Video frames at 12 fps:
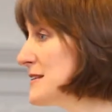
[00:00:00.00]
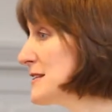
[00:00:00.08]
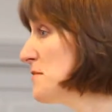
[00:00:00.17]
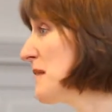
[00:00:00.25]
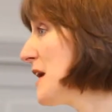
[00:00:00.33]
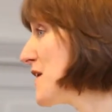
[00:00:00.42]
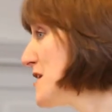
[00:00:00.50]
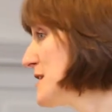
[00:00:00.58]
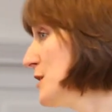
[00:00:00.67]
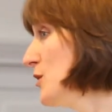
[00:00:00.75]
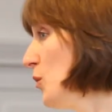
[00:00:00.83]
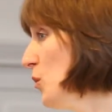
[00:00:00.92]
a
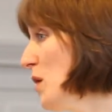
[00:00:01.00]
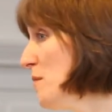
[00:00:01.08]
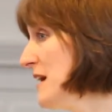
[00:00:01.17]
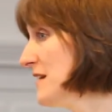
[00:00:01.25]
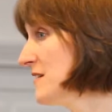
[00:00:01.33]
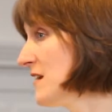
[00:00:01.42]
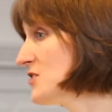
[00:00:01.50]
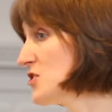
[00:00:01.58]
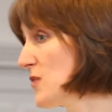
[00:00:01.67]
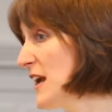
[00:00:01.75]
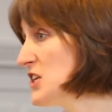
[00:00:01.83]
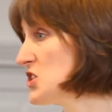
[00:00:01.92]
Samaritan woman, a
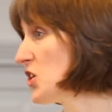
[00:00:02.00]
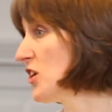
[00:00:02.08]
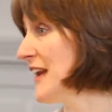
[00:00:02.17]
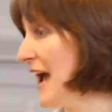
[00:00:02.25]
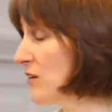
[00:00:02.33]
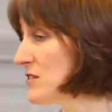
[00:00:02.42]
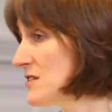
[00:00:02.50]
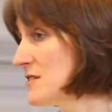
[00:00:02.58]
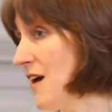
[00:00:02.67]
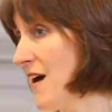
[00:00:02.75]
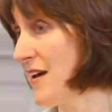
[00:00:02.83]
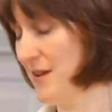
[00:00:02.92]
stranger, an
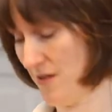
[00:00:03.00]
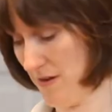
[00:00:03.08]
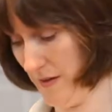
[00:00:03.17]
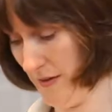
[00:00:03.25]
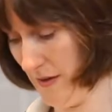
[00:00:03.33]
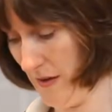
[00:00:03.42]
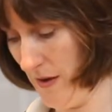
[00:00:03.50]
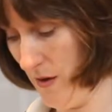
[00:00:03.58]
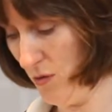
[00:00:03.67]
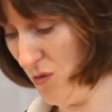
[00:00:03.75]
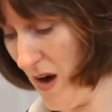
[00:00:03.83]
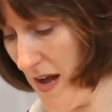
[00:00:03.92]
outsider,
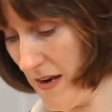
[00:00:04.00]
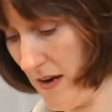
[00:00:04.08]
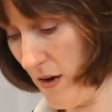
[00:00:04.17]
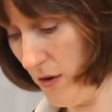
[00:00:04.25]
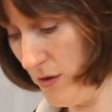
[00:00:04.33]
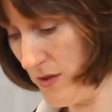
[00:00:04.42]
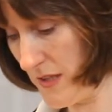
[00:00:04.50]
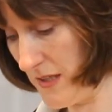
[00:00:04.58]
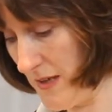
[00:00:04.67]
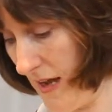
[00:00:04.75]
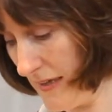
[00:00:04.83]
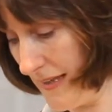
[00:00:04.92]
one who
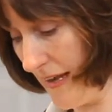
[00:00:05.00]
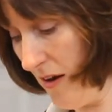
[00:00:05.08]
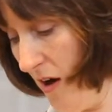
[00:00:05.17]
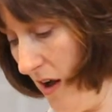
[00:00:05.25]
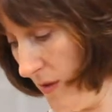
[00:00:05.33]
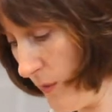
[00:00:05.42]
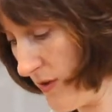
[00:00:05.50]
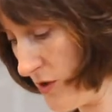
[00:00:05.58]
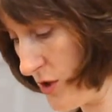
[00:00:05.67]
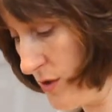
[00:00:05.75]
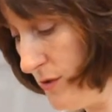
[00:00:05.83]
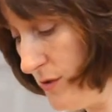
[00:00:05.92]
did not get on
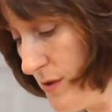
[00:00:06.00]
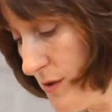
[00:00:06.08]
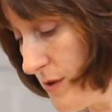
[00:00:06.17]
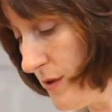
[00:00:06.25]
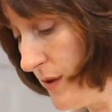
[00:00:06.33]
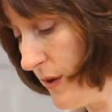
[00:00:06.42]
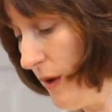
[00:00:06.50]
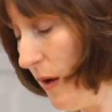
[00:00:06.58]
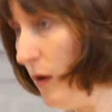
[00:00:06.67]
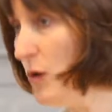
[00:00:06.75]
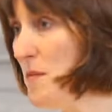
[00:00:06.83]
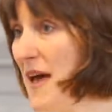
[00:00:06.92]
with Jews,
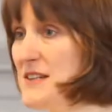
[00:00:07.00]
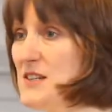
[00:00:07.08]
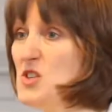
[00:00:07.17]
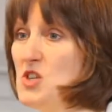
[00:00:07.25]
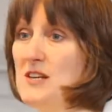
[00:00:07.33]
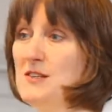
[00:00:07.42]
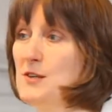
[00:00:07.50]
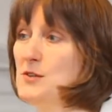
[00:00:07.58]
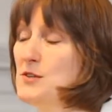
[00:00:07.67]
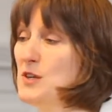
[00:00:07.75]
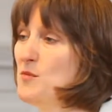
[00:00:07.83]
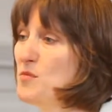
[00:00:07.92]
who met
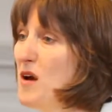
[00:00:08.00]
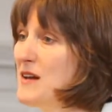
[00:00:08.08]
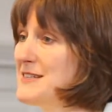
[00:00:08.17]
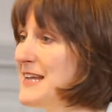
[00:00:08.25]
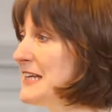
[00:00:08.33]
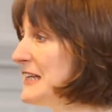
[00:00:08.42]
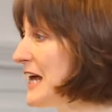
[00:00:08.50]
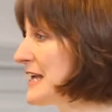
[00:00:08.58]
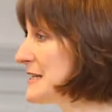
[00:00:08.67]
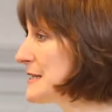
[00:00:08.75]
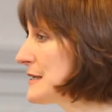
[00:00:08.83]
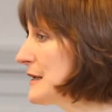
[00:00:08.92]
Jesus in broad
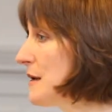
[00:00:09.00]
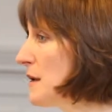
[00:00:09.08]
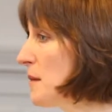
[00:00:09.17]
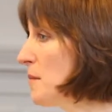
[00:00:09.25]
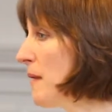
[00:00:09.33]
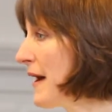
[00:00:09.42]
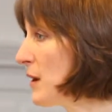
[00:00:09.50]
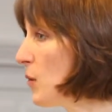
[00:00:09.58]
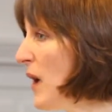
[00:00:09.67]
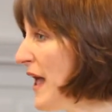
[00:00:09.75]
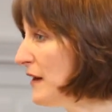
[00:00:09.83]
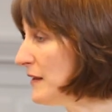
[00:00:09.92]
daylight by a
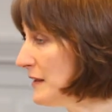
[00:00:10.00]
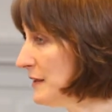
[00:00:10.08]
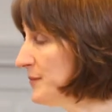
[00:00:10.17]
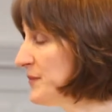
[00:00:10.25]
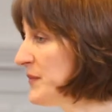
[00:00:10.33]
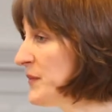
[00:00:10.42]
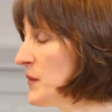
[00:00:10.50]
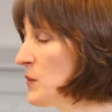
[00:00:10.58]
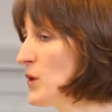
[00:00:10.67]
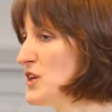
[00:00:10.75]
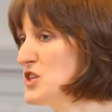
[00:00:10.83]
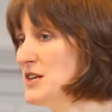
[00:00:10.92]
well,
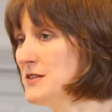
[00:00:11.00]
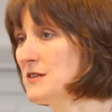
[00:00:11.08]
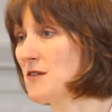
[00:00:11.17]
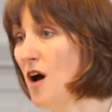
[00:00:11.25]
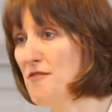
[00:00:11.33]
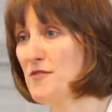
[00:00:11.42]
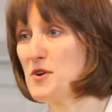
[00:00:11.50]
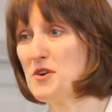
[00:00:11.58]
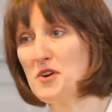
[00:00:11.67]
where Jesus offered